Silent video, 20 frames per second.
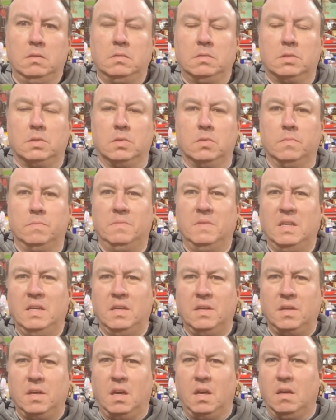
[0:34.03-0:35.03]
So,
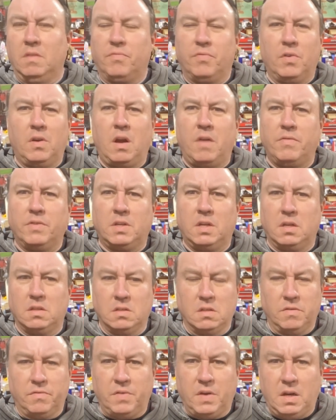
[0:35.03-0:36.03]
yeah, free
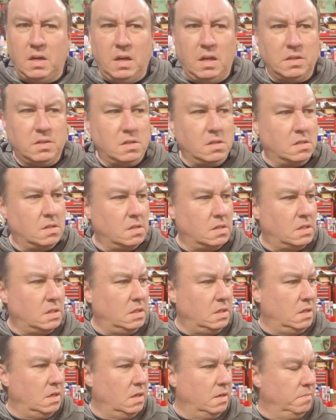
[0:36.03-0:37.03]
advertising. Fat Nancy's. It's in,